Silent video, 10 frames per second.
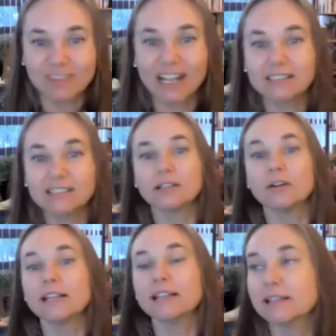And so
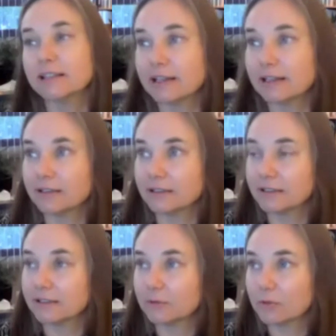I think that,
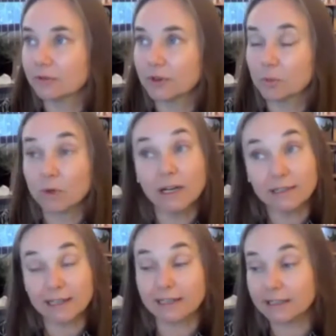for one,
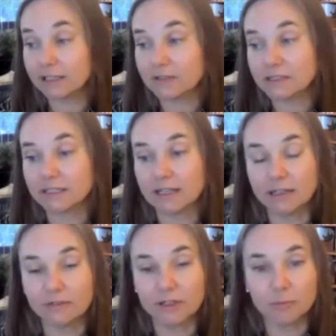that can give us a lot
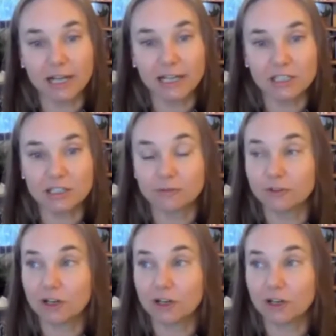of compassion for